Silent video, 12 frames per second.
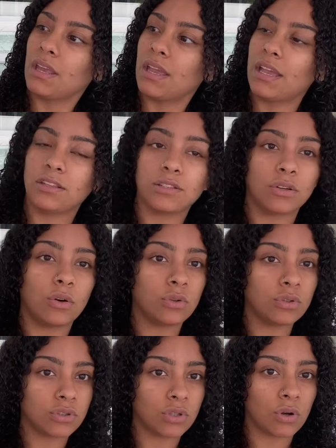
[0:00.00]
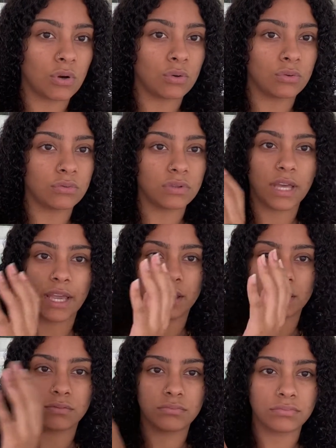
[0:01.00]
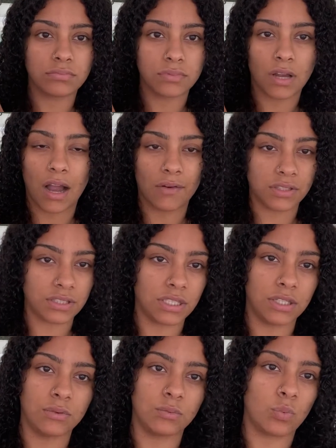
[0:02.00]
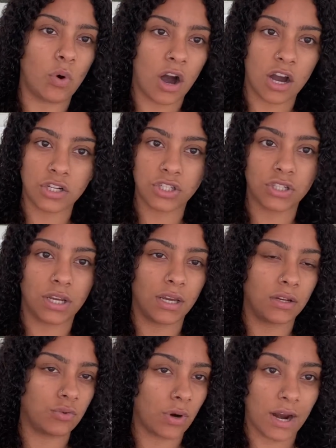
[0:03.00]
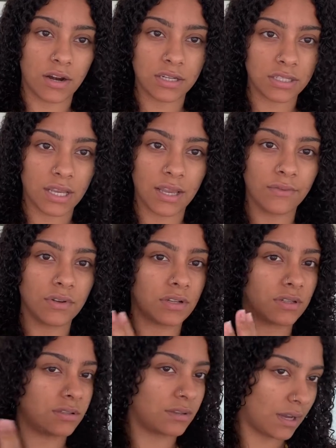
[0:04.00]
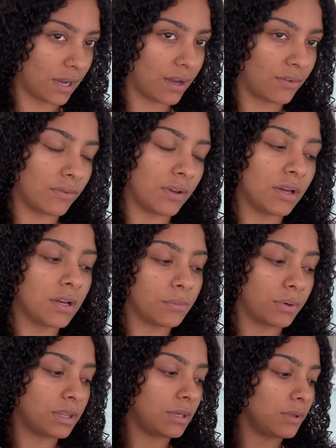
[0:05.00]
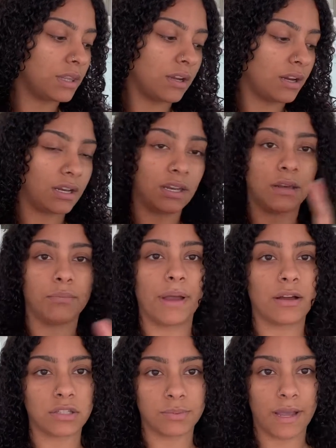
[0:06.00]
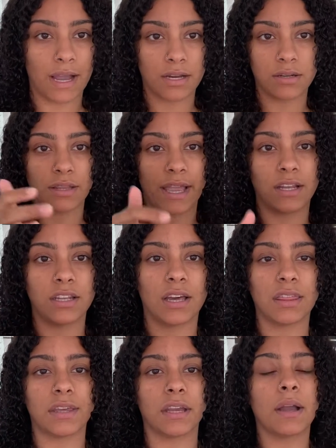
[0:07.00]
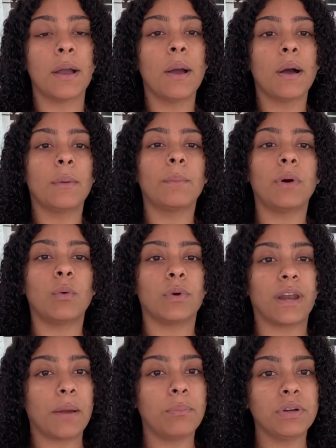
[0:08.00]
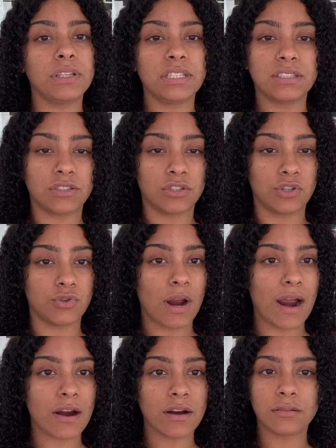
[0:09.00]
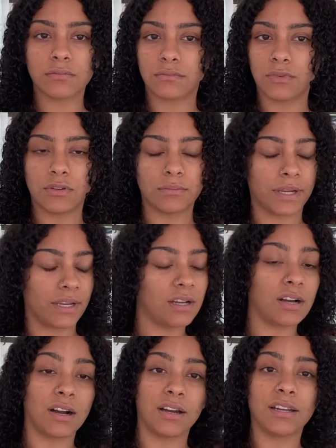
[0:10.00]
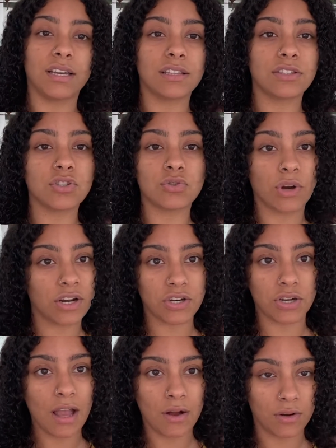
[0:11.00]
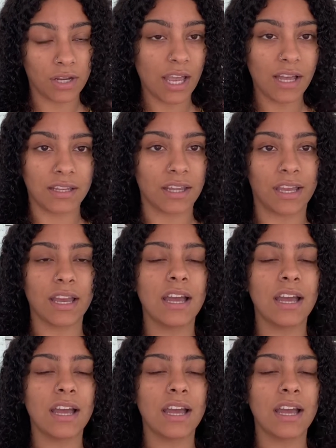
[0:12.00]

it's also like obviously wash and dryer safe, because I've put them in there and they bounce back like nothing. But when I put this in the dryer, oh my god, it stretched out again. Like